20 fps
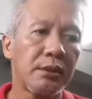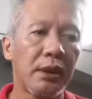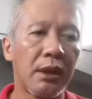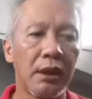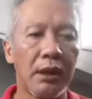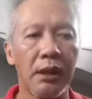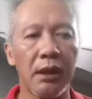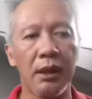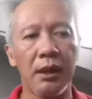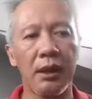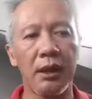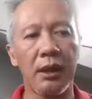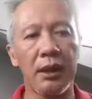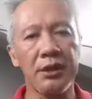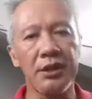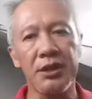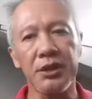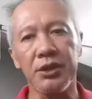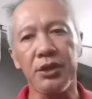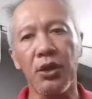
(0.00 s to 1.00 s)

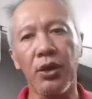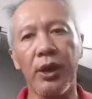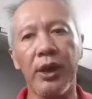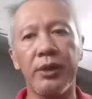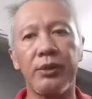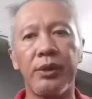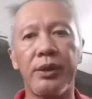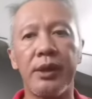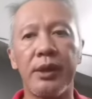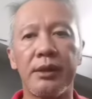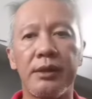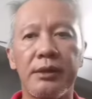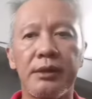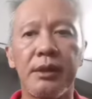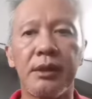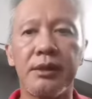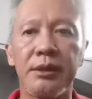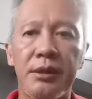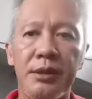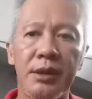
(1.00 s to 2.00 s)
let's just go ahead with it
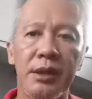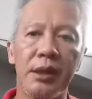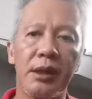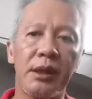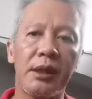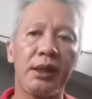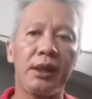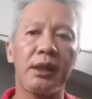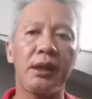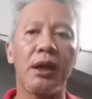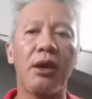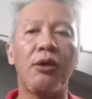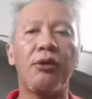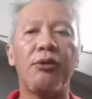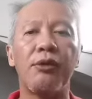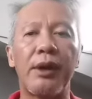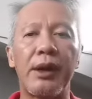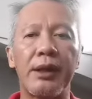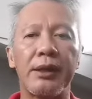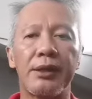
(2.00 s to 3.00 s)
and see
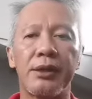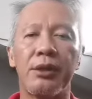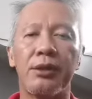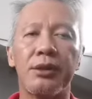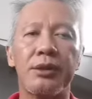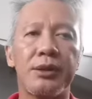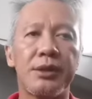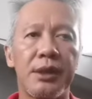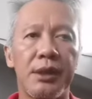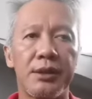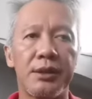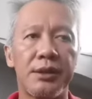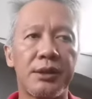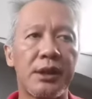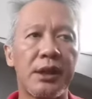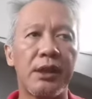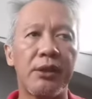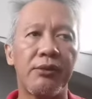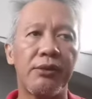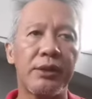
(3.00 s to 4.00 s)
how far it goes, and
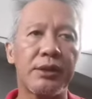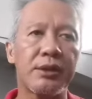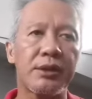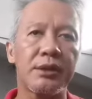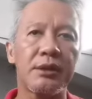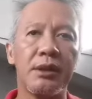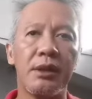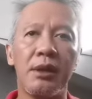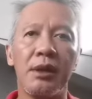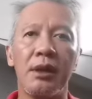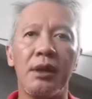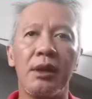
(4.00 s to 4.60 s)
see if it's